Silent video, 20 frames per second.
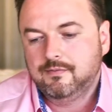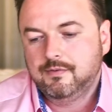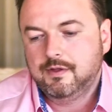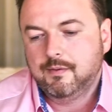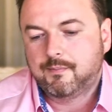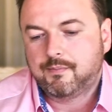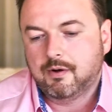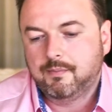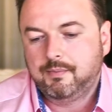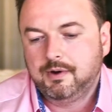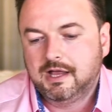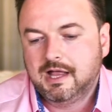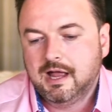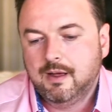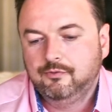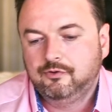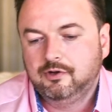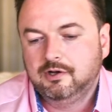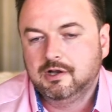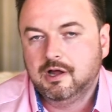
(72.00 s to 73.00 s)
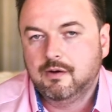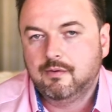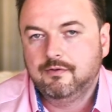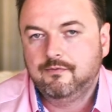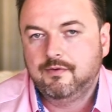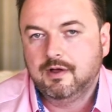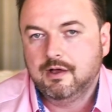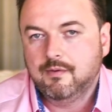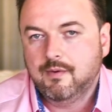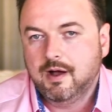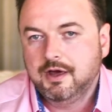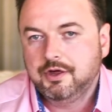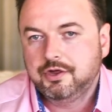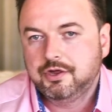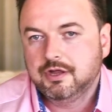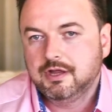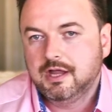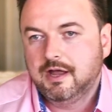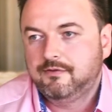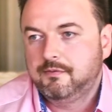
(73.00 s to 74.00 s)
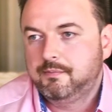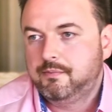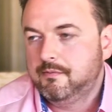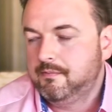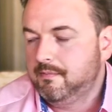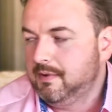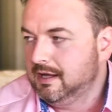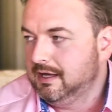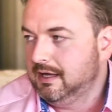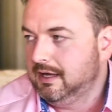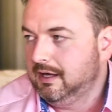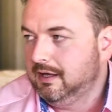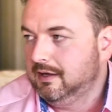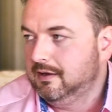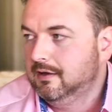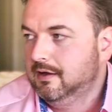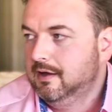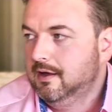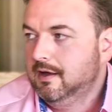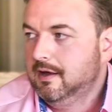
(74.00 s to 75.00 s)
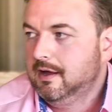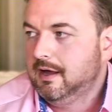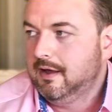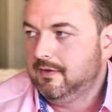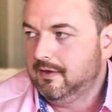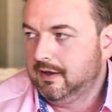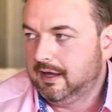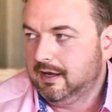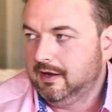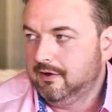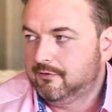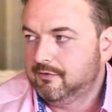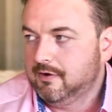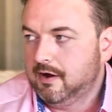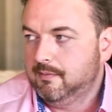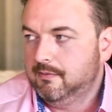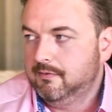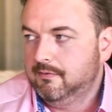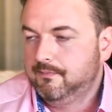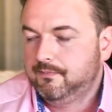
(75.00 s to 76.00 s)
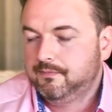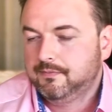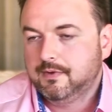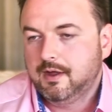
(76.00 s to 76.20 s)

the property comes in lower valuation, they have to put money in, and they get in trouble.